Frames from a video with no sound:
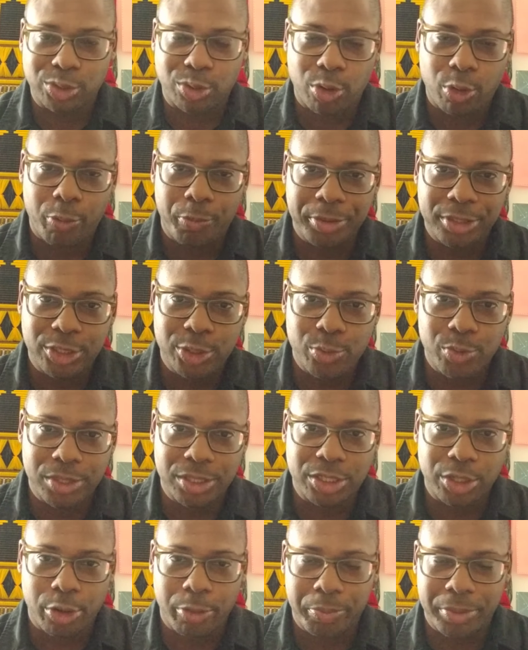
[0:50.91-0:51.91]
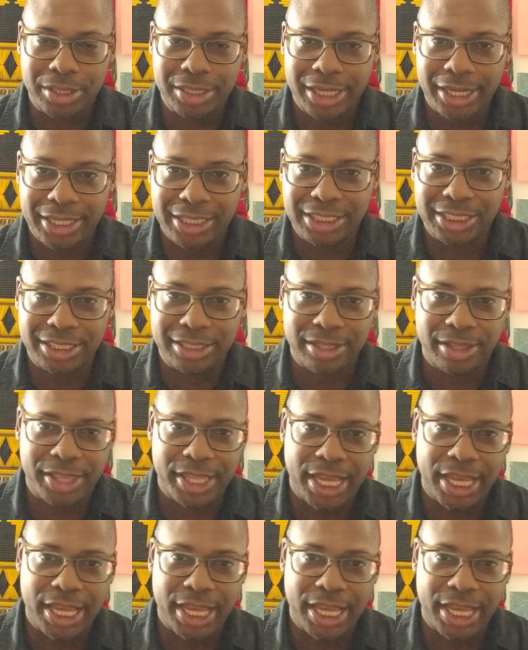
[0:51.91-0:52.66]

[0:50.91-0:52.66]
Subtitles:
are open to interpretation.